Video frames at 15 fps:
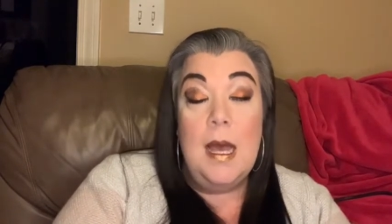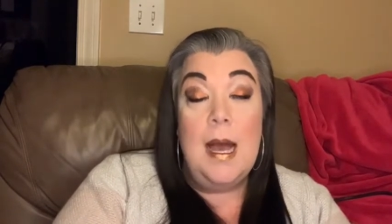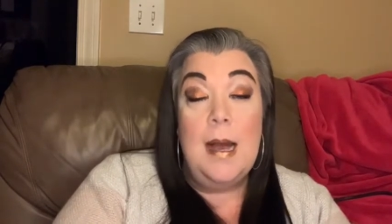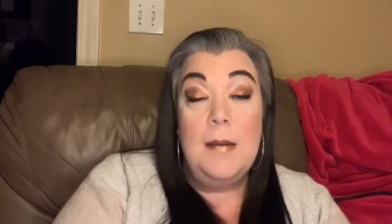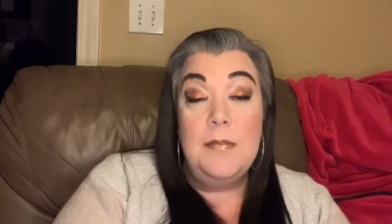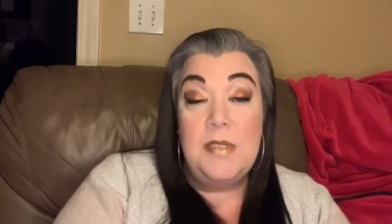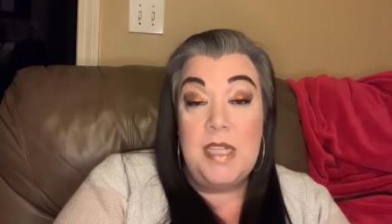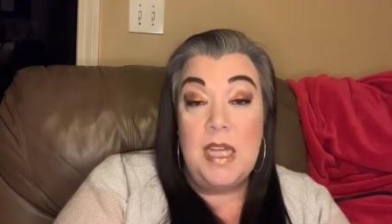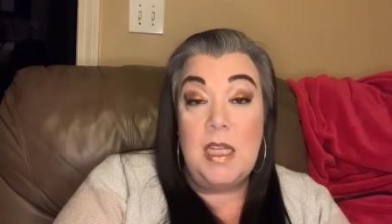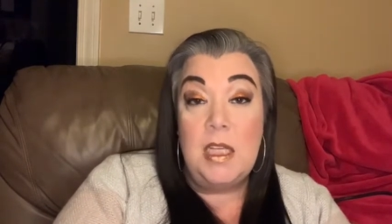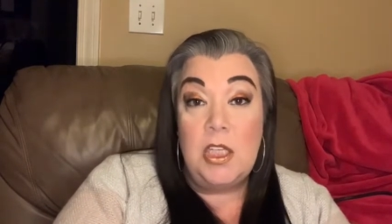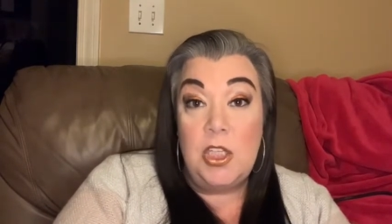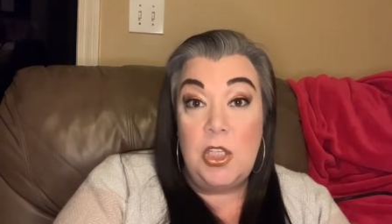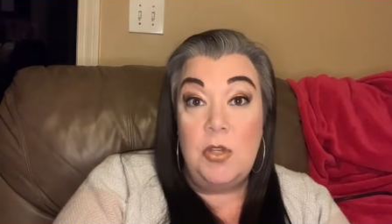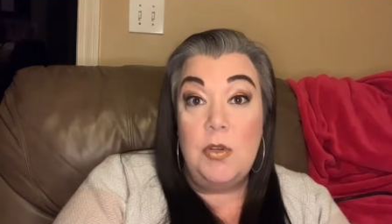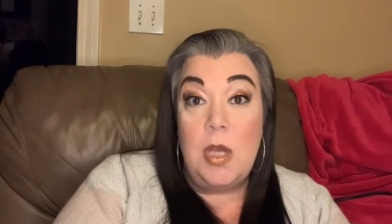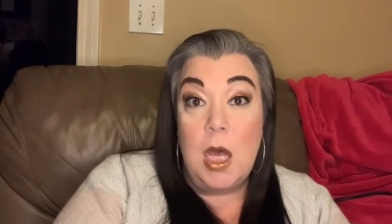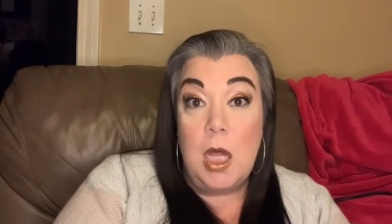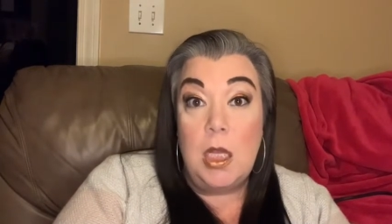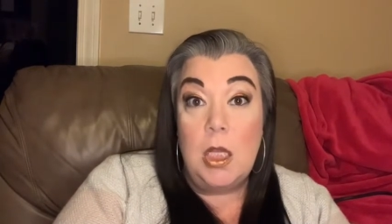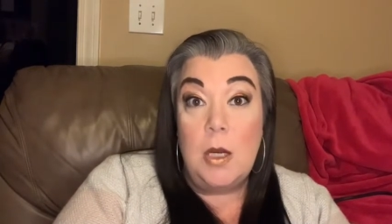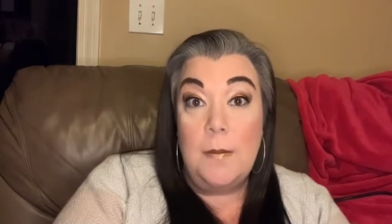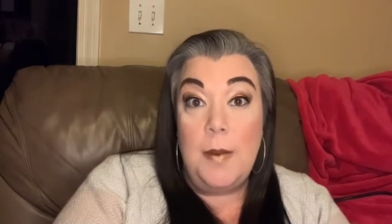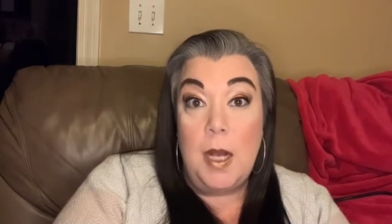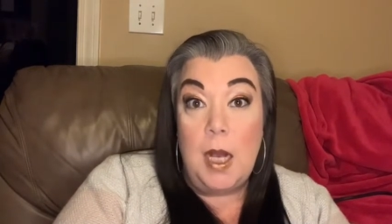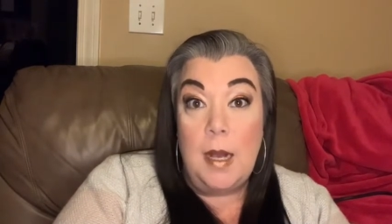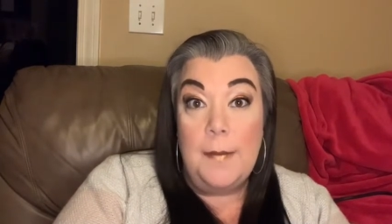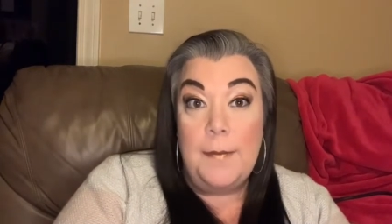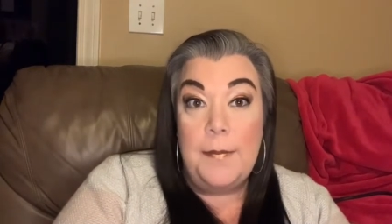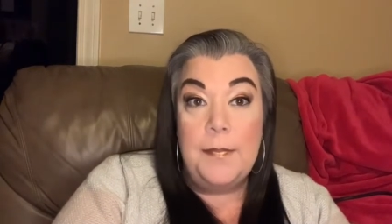I'm telling you,
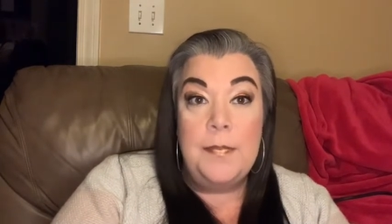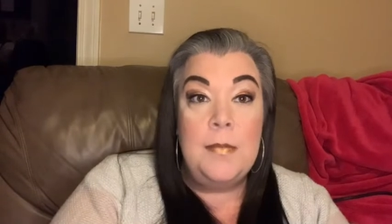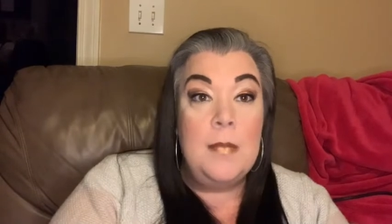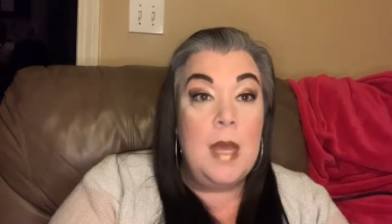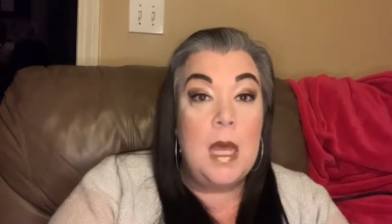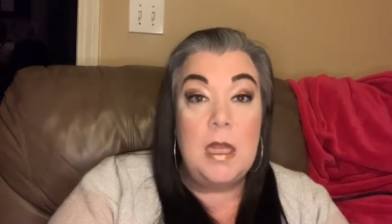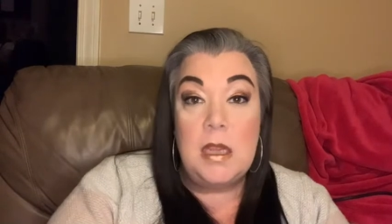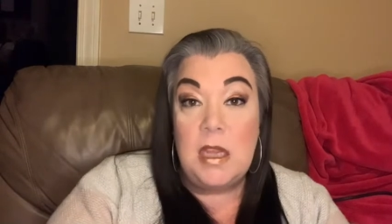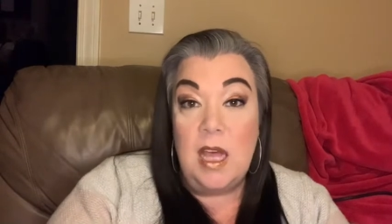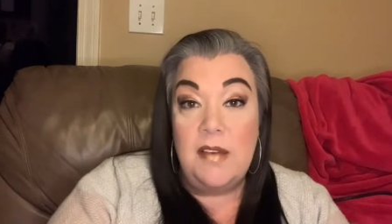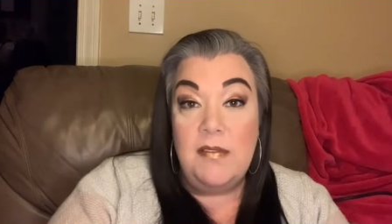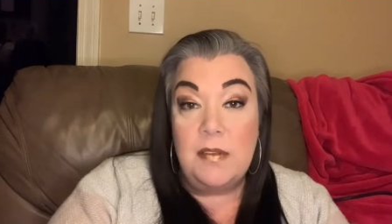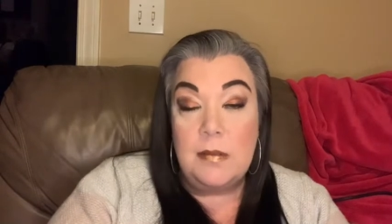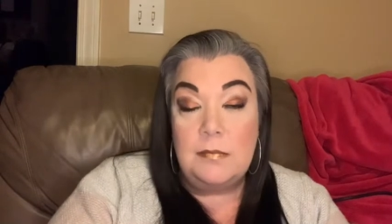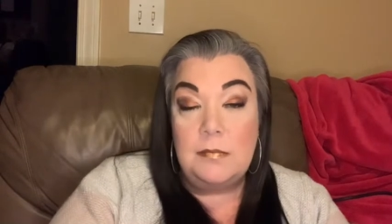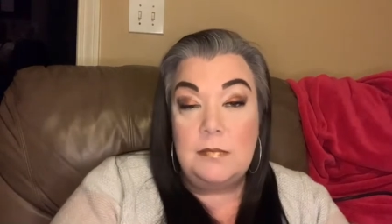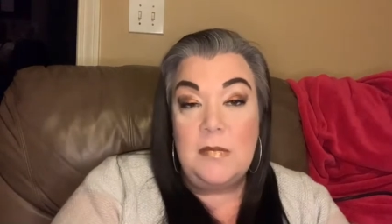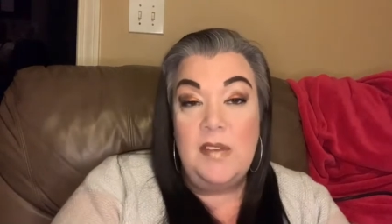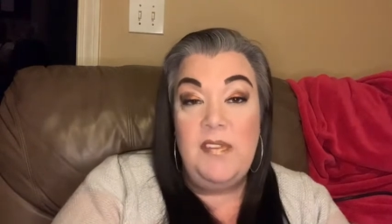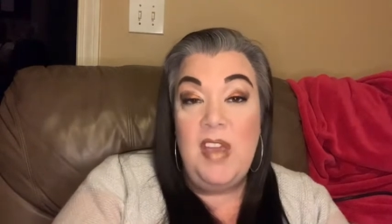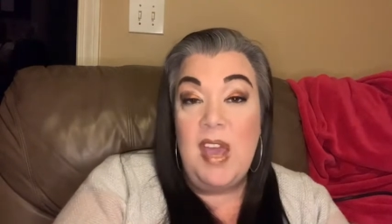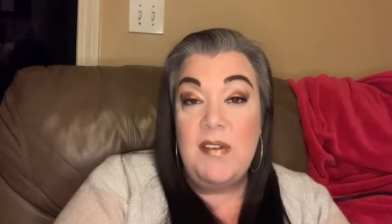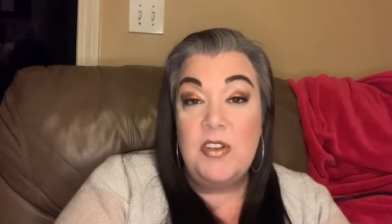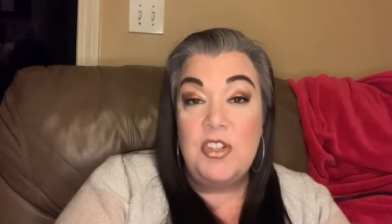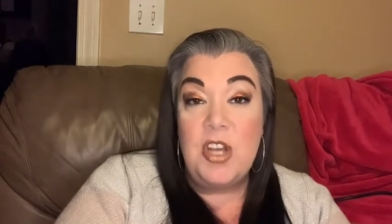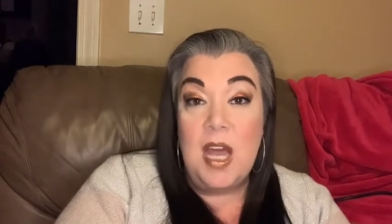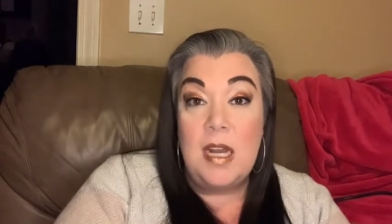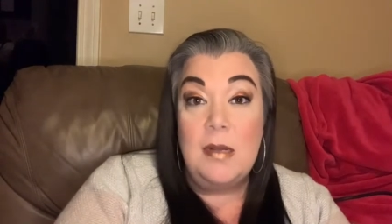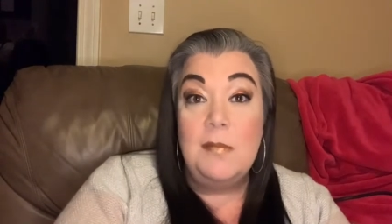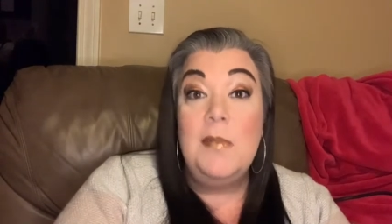ColourPop. Love them. If you haven't
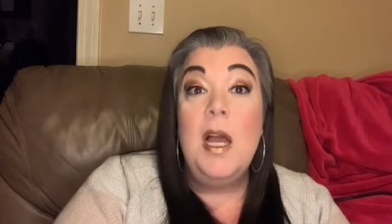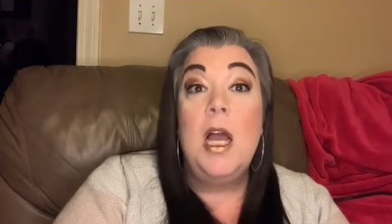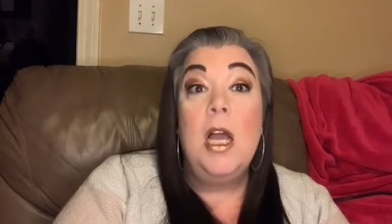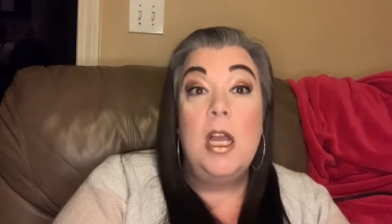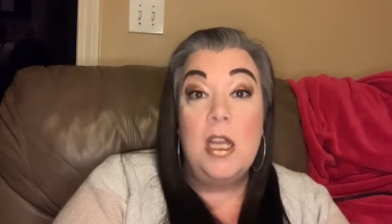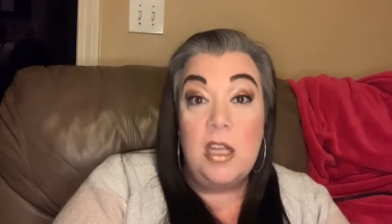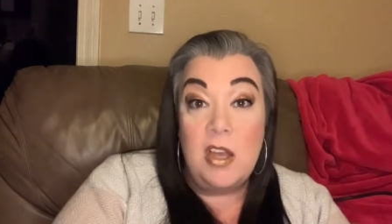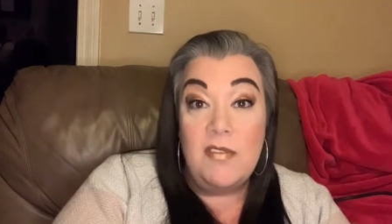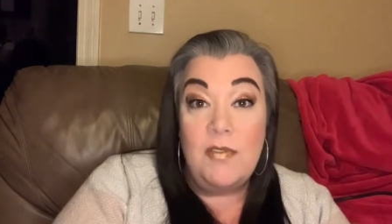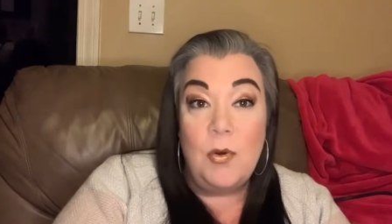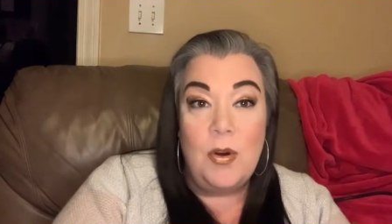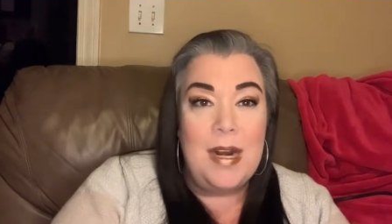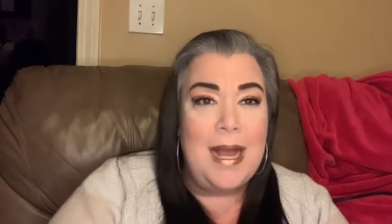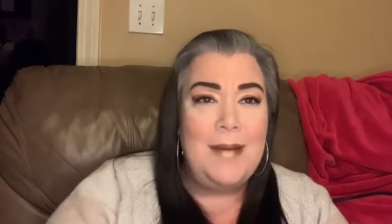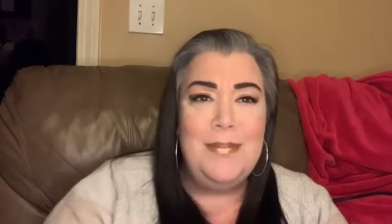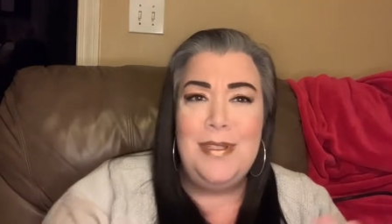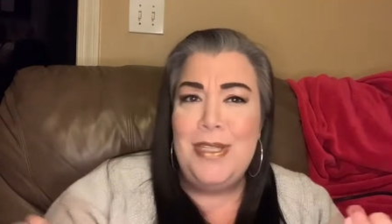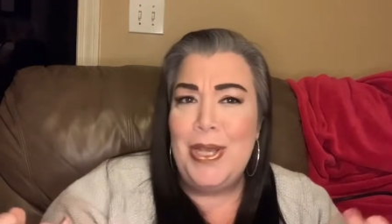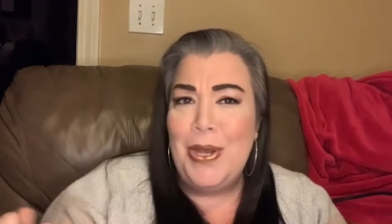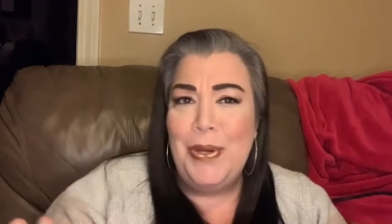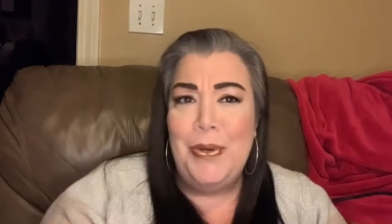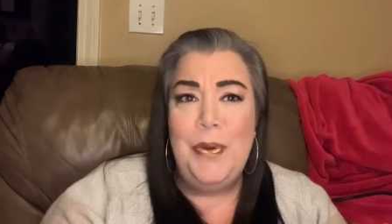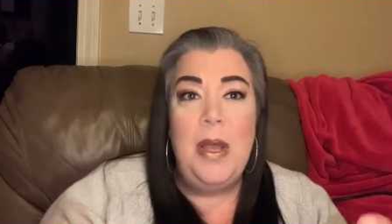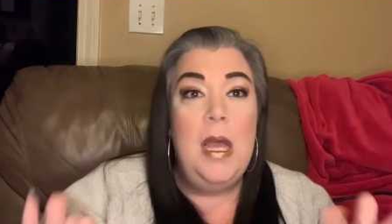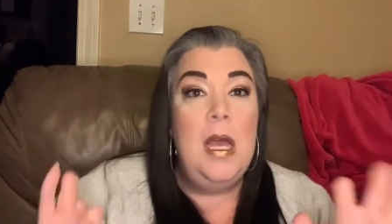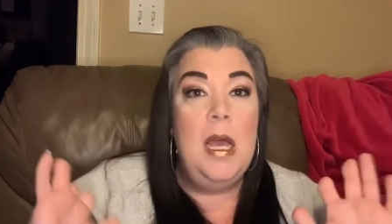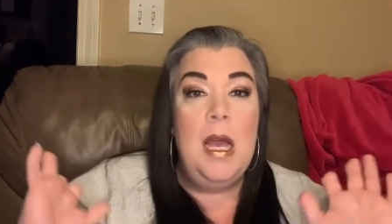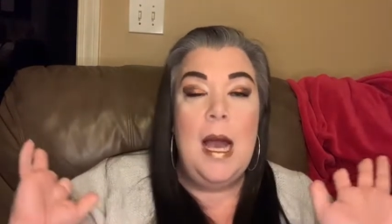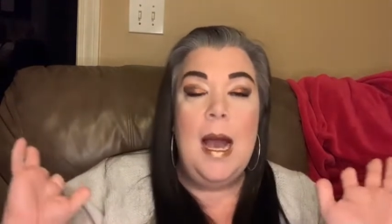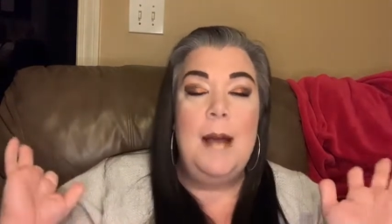tried them, go for it. I'm no,
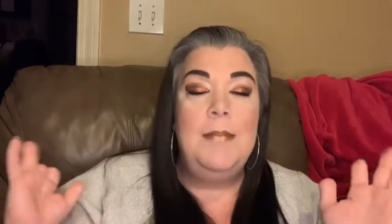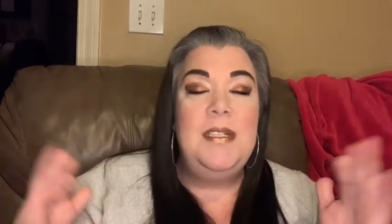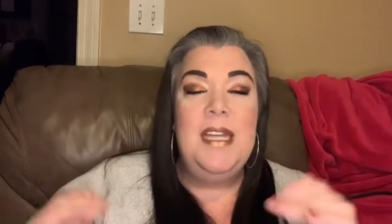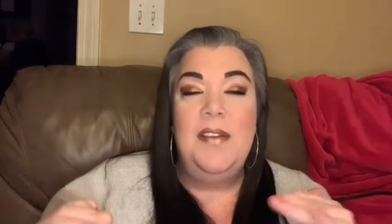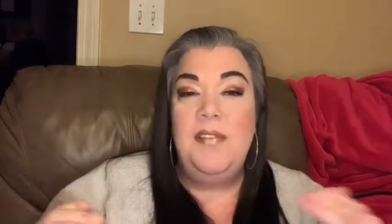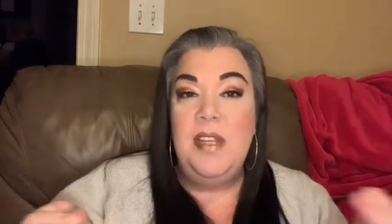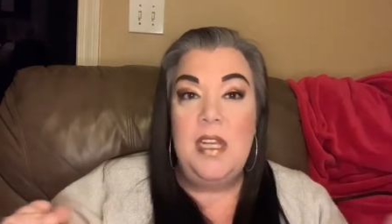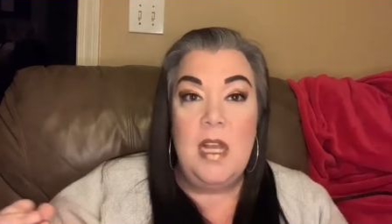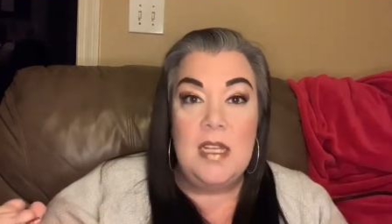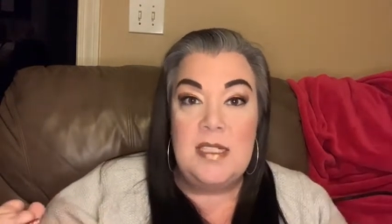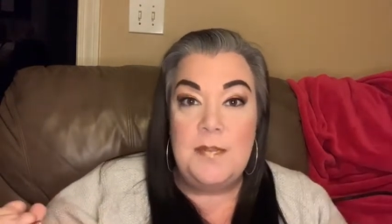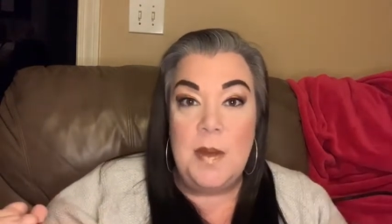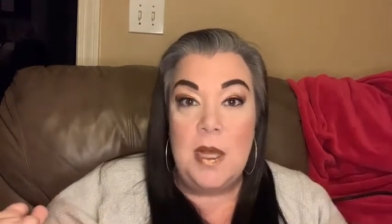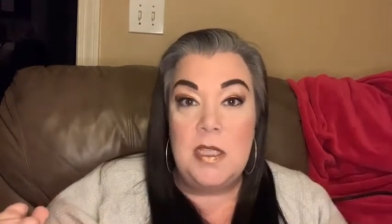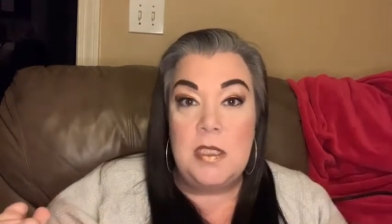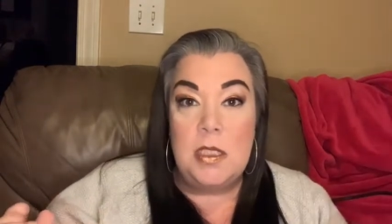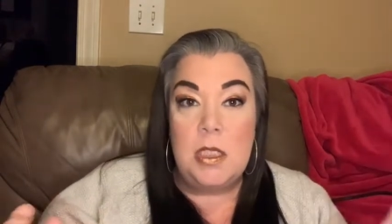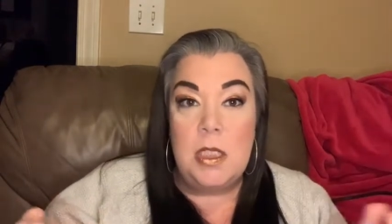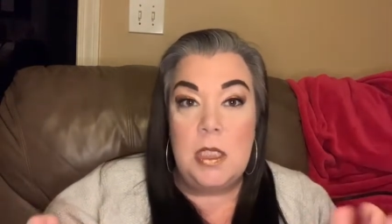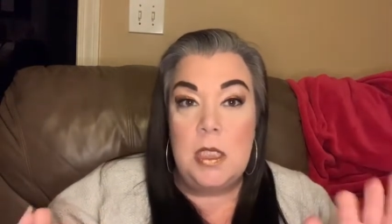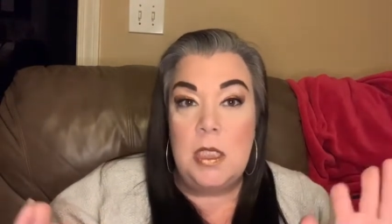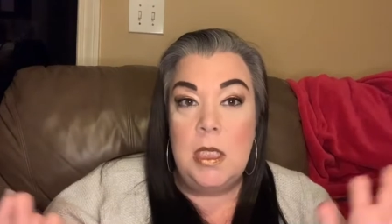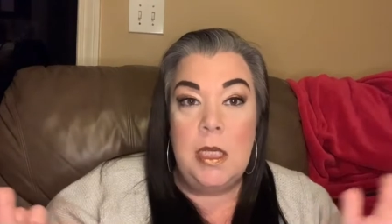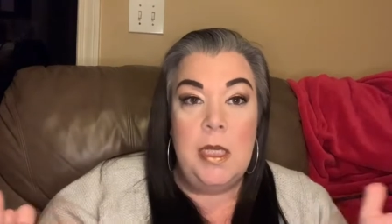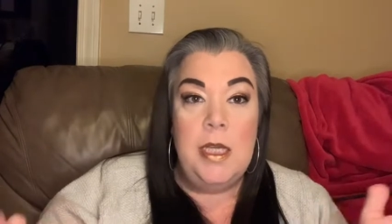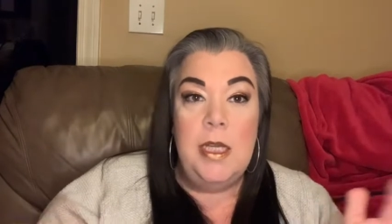I'm definitely not sponsored.